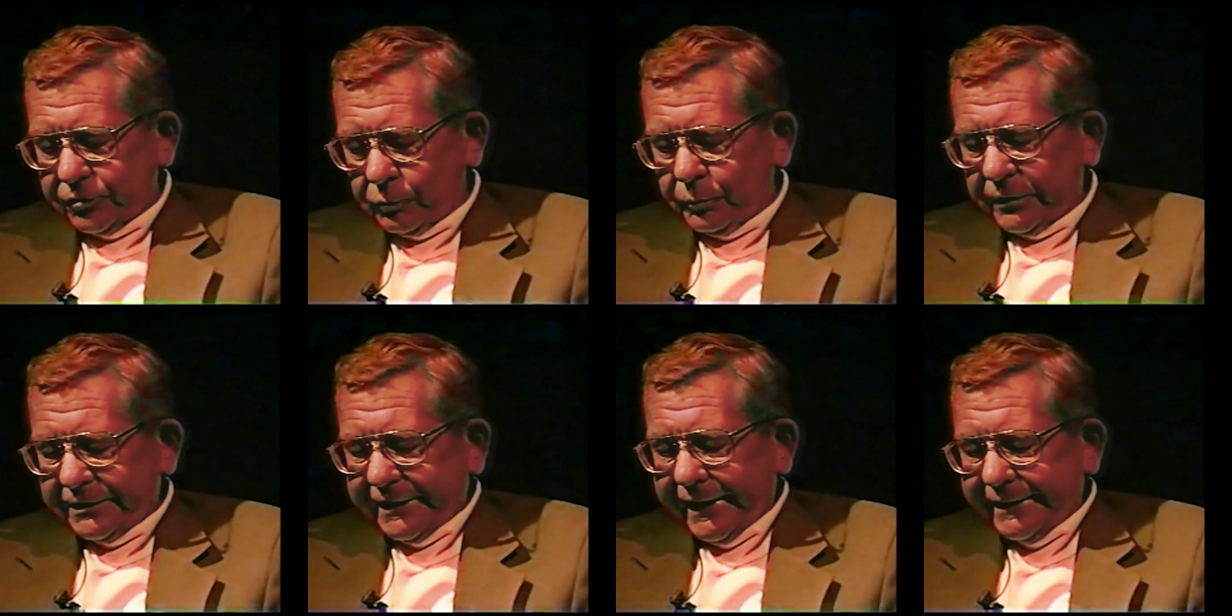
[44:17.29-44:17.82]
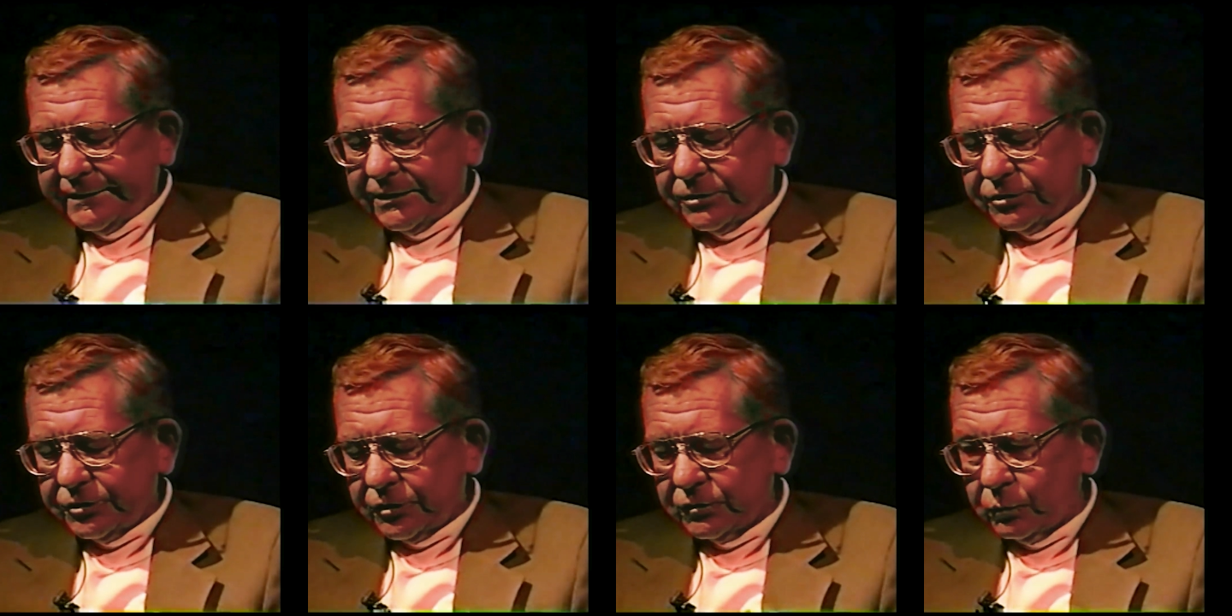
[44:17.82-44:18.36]
the
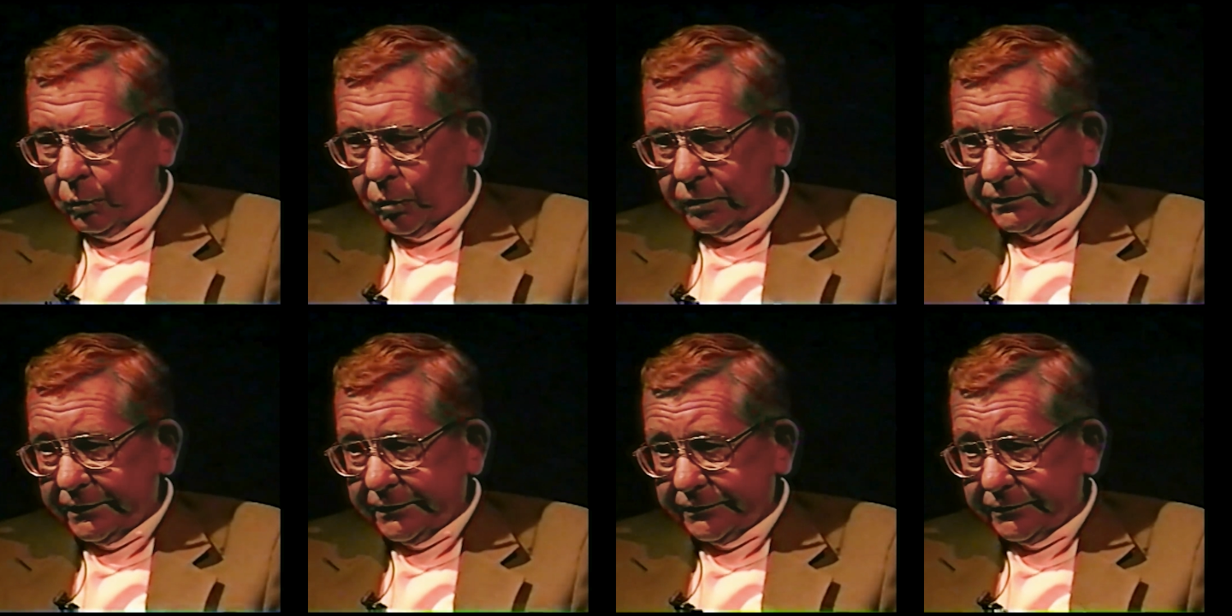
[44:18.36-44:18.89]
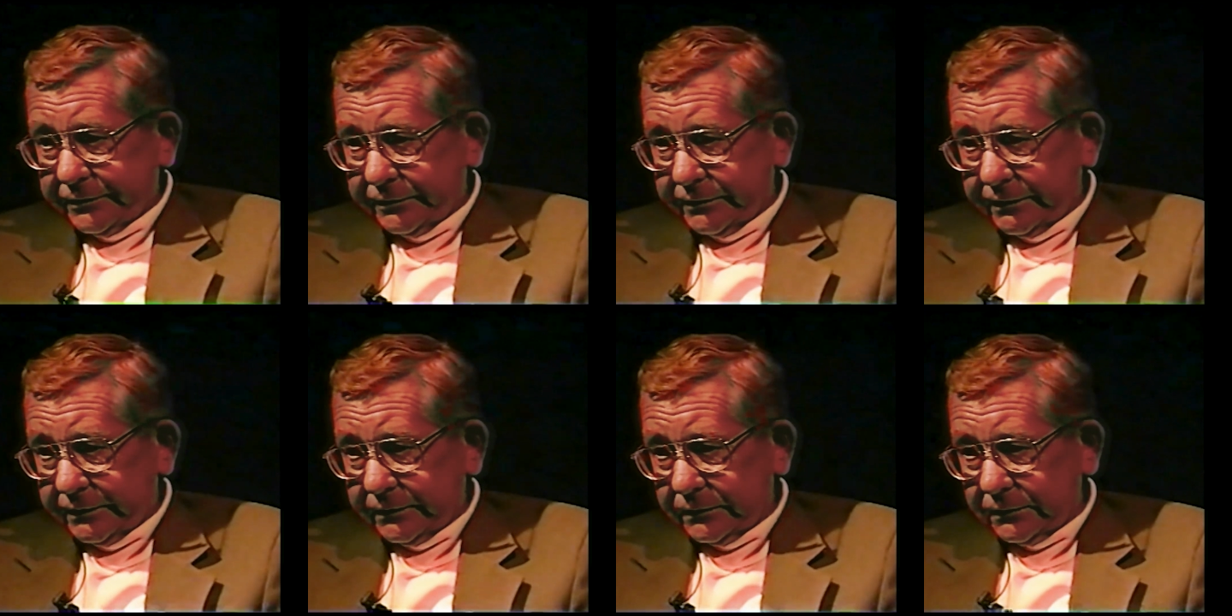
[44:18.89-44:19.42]
superintendent just walked
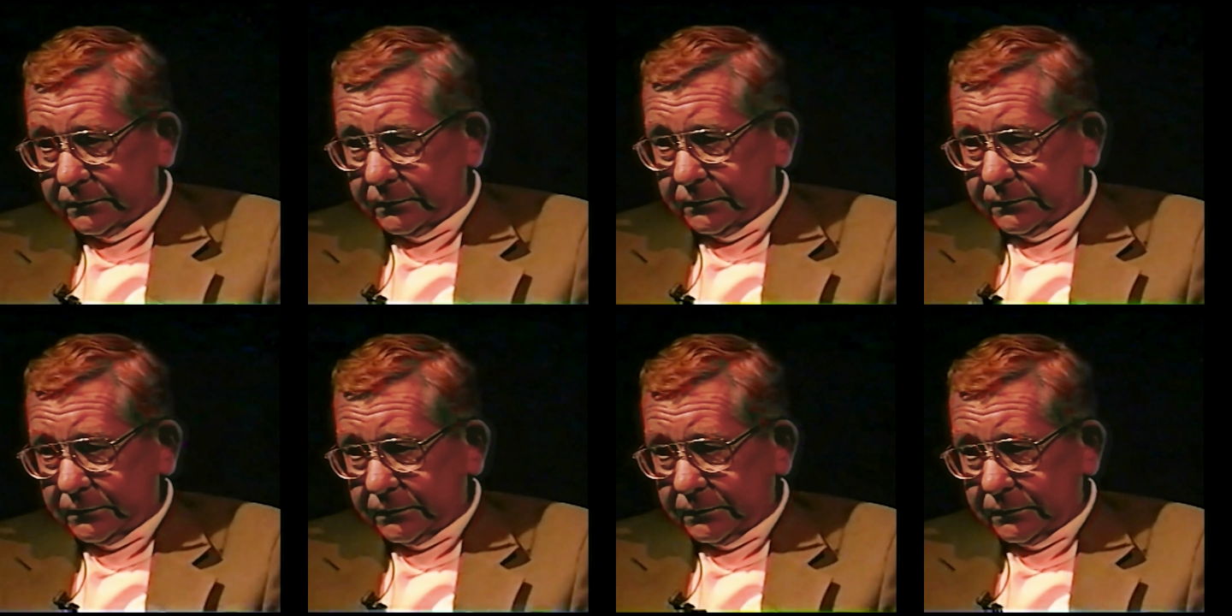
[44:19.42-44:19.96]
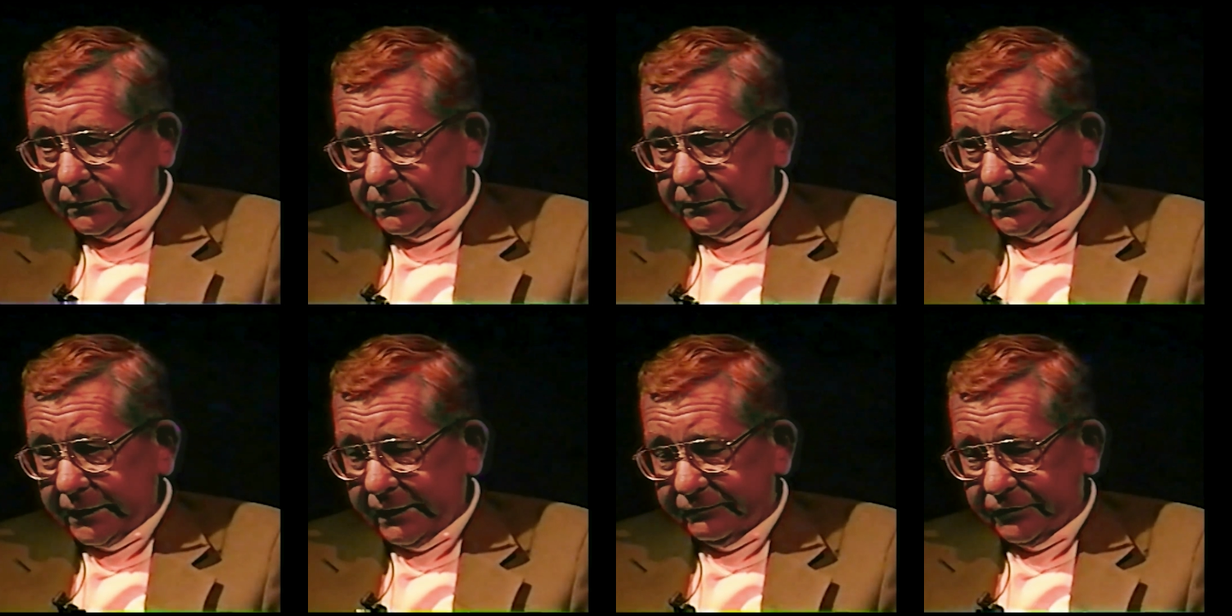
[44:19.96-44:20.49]
into the
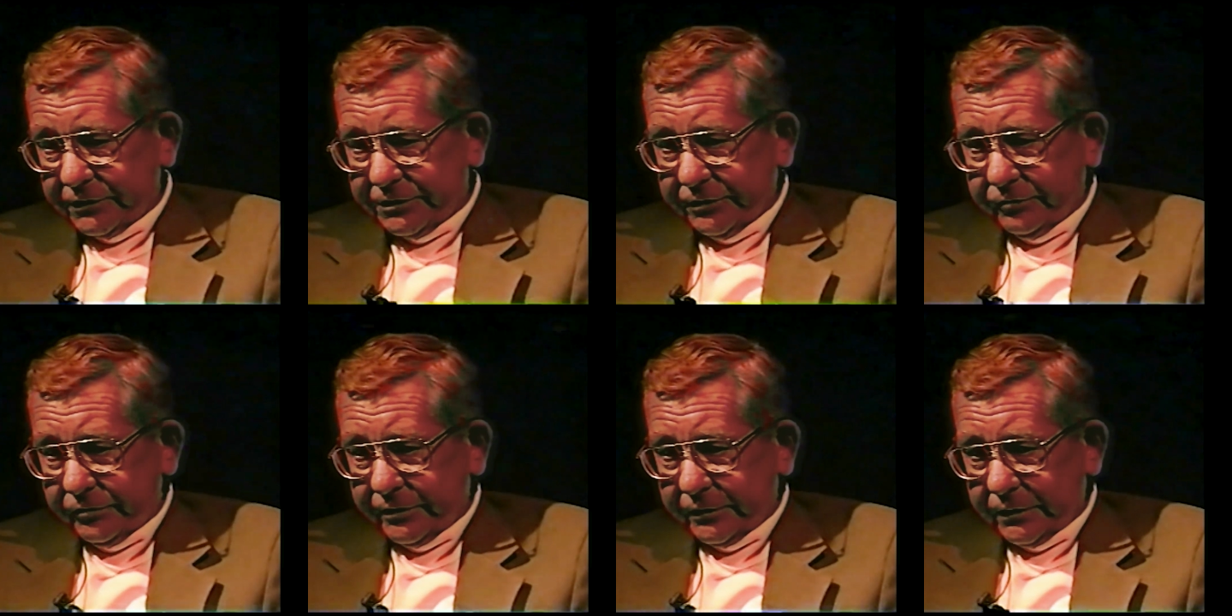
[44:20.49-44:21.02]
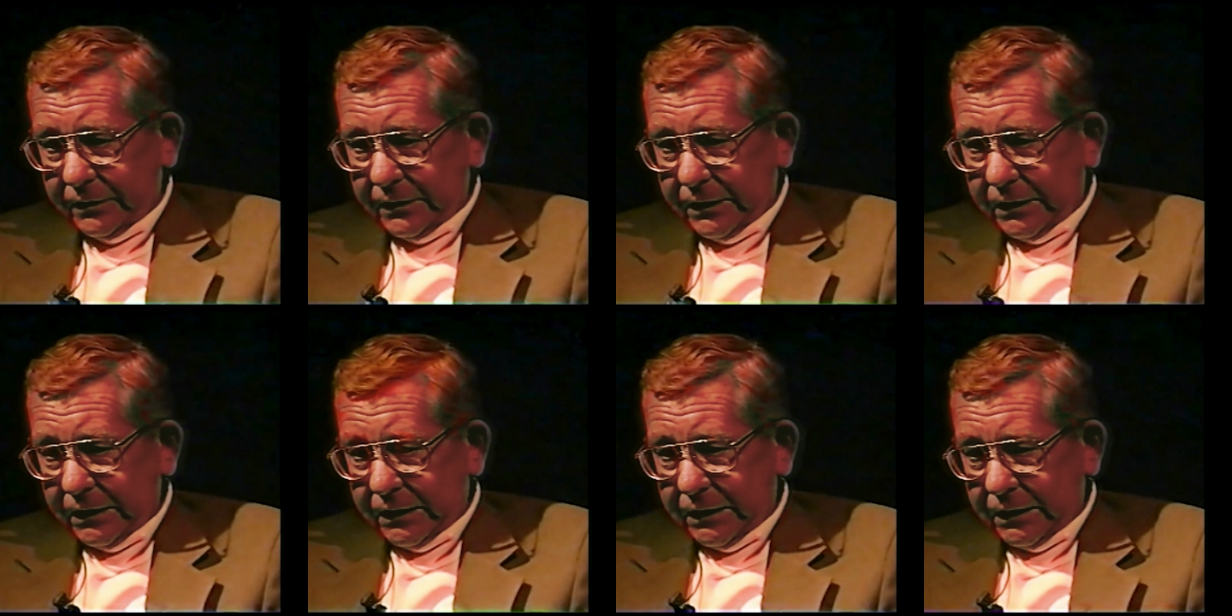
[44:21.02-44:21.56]

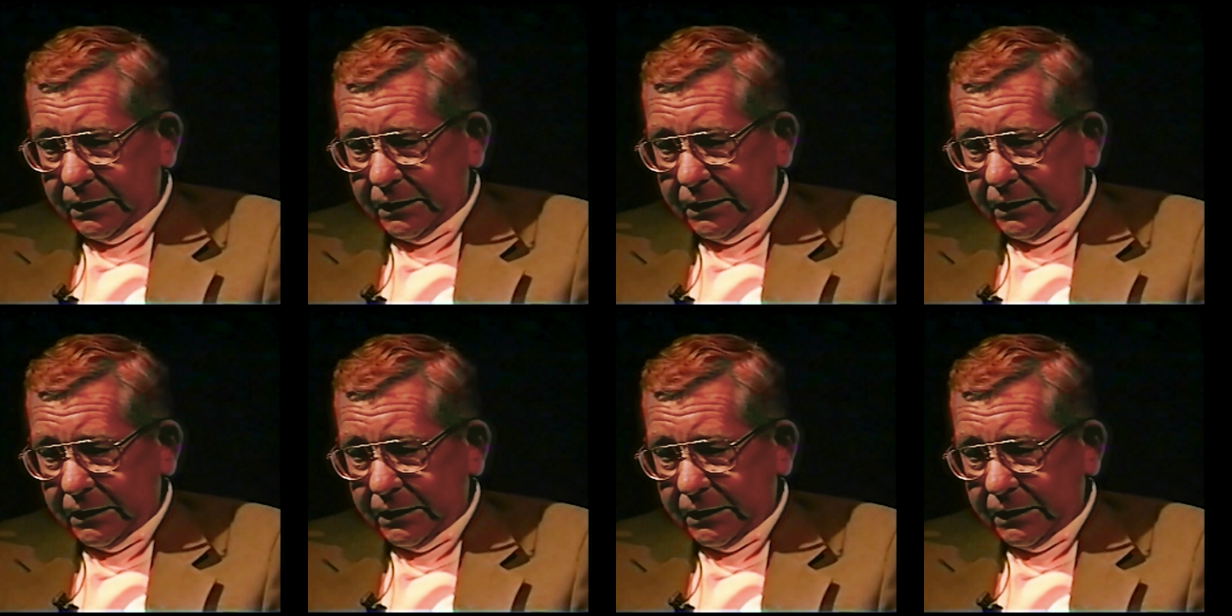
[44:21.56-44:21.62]
cafeteria.